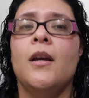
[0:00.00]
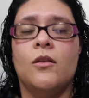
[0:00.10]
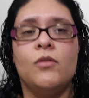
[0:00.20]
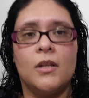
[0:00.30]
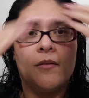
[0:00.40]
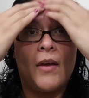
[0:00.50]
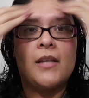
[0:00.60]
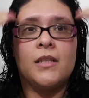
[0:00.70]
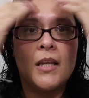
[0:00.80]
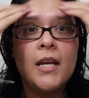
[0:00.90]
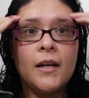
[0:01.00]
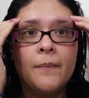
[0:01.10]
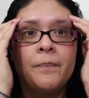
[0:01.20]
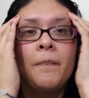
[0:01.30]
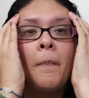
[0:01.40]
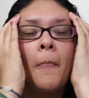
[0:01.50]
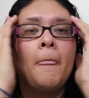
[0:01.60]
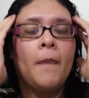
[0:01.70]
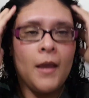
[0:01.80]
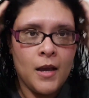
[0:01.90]
using the Vaseline.
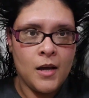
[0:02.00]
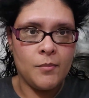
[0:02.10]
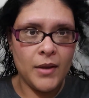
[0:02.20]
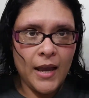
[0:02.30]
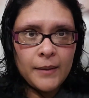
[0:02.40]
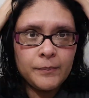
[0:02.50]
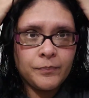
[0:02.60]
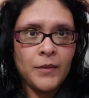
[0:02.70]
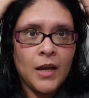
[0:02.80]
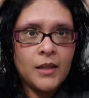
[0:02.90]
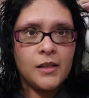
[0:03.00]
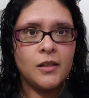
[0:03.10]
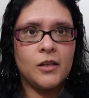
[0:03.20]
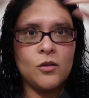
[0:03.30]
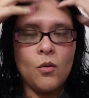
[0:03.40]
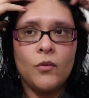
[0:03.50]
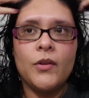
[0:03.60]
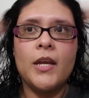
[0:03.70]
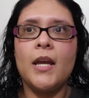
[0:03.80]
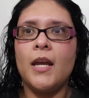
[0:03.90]
But yeah, this is
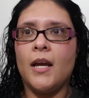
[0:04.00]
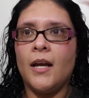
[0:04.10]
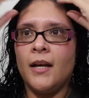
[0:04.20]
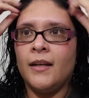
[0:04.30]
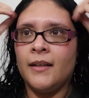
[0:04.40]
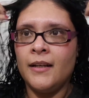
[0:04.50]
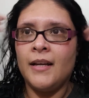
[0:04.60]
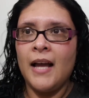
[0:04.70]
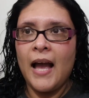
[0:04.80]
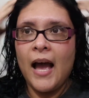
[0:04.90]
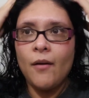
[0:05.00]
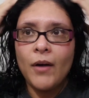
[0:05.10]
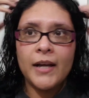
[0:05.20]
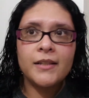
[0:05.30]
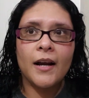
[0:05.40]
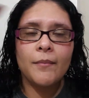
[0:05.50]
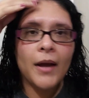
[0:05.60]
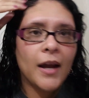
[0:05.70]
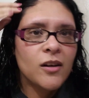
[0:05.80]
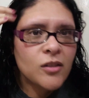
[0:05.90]
how I dyed my
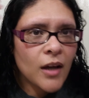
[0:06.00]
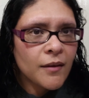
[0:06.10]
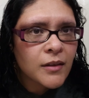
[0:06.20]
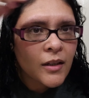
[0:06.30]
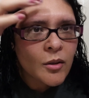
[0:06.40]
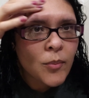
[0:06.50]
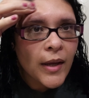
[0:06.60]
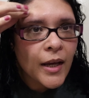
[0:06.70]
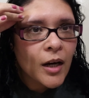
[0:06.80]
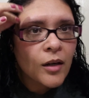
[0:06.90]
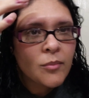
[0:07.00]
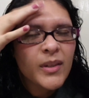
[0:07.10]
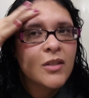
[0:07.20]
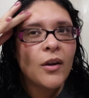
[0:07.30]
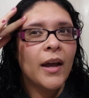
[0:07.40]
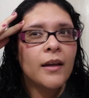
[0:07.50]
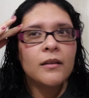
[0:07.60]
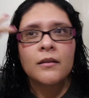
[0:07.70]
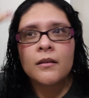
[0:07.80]
hair. Still have a little bit here, but it's okay.